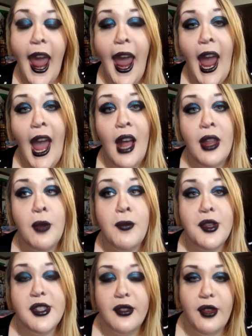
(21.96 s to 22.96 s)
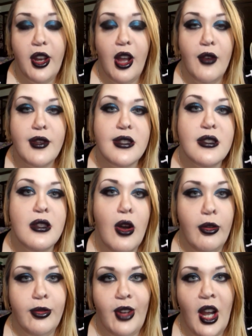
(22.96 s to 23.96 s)
and the music video is
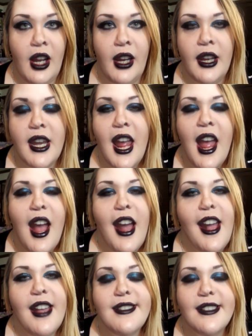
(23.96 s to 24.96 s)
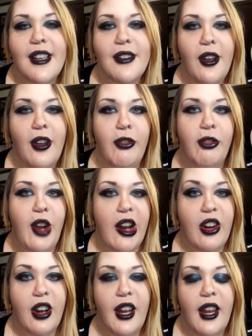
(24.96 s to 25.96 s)
so fun. It's
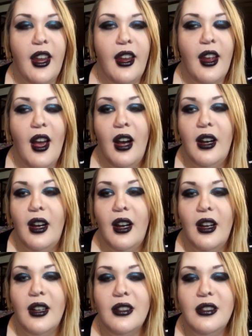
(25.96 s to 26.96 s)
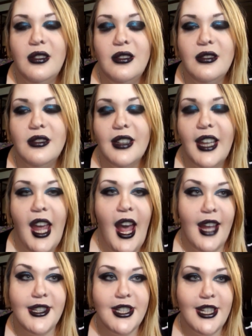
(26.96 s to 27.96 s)
very, uh,
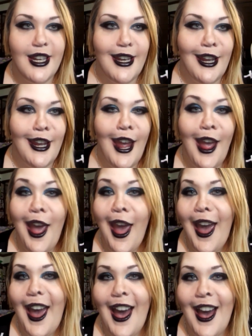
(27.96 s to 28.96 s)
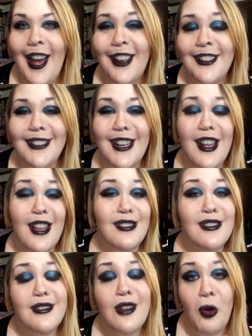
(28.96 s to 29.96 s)
catchy, and it's
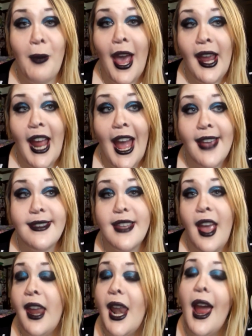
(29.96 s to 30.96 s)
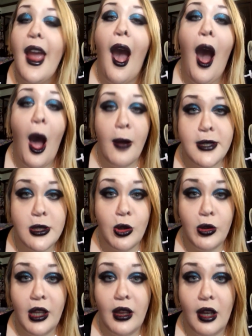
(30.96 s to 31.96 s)
so badass, and I
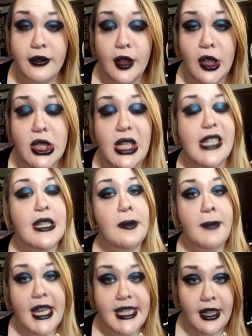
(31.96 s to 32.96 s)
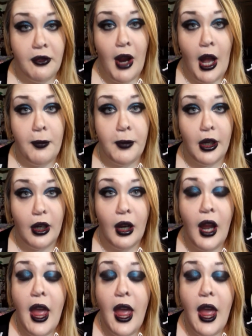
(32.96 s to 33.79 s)
absolutely love her. She's an amazing rapper,